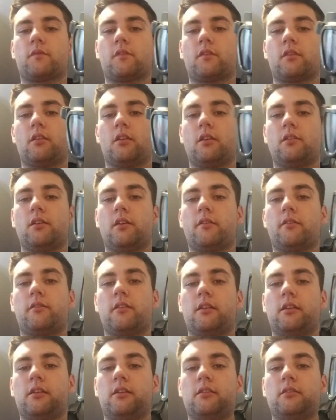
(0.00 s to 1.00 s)
another
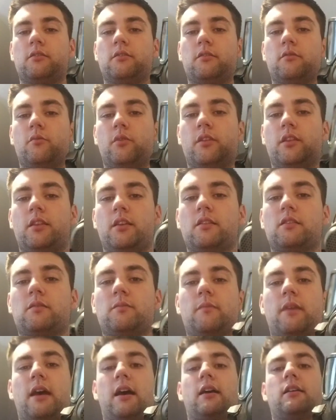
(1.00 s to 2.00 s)
thing is, with this
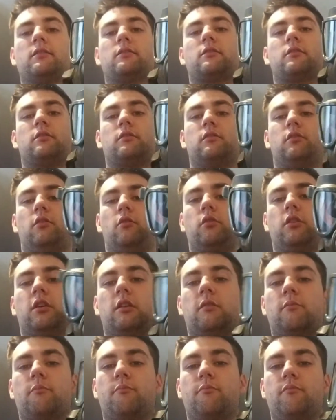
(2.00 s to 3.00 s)
mask, you
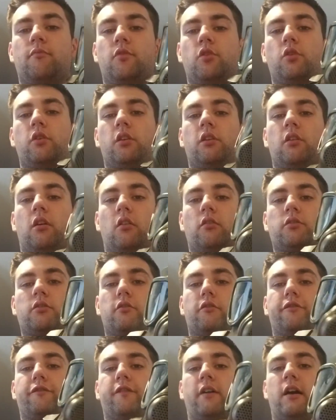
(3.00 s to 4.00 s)
can also
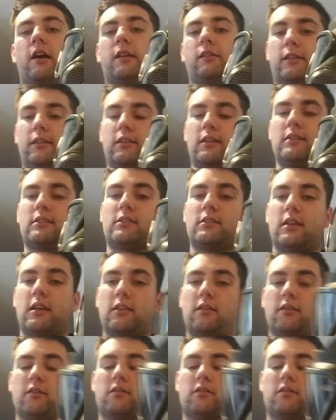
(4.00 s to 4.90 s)
find, like, let's say there's